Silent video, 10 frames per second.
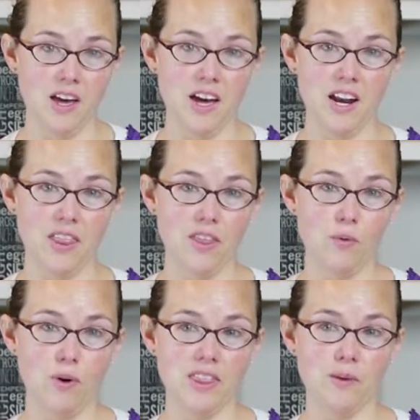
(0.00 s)
Another
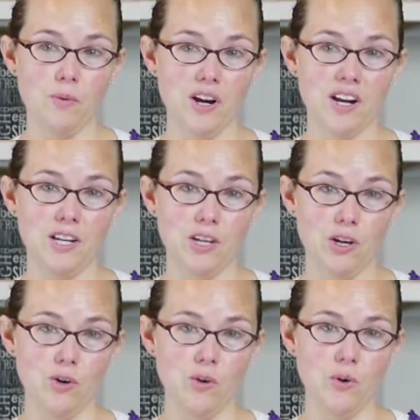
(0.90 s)
one that we're gonna
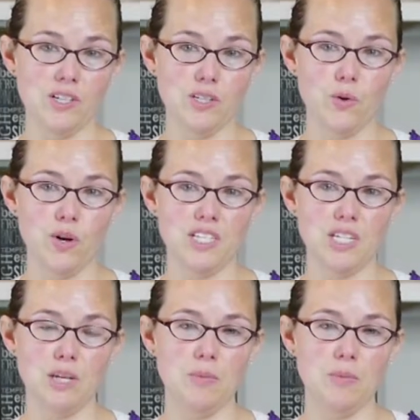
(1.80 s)
do is going to